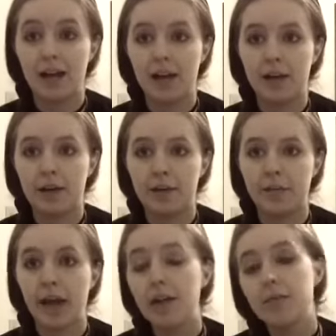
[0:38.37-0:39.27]

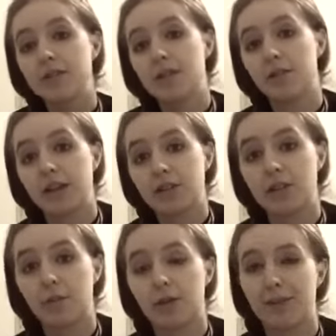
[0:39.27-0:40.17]
I myself actually
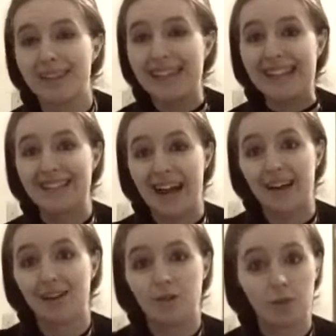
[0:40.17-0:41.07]
work with the
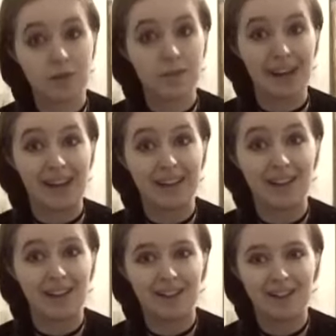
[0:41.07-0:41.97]
entire Norse
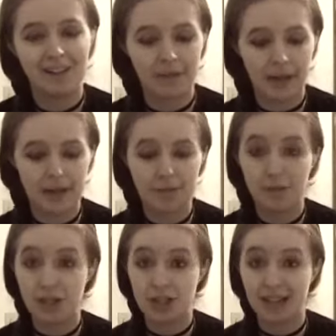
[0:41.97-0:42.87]
pantheon as
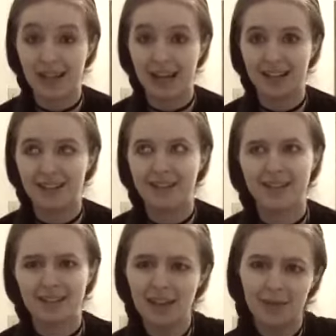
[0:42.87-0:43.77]
much as I can,
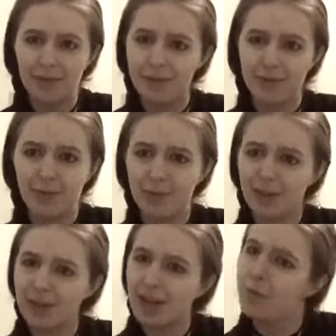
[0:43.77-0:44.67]
save
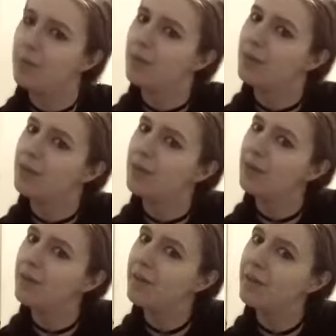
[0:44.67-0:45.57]
for a couple
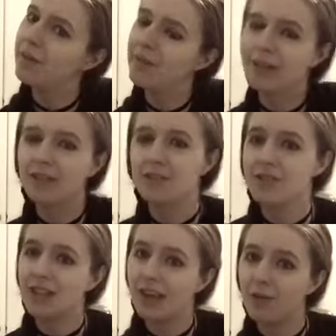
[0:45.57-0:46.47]
of them that are
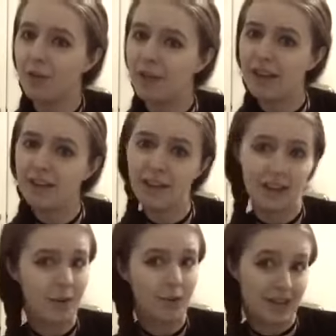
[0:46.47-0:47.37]
just kind of over there that I
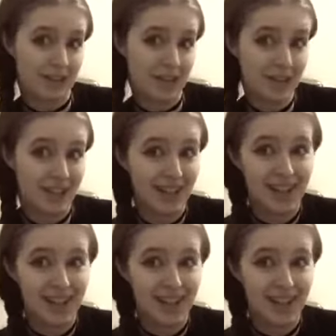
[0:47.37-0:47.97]
don't want to touch.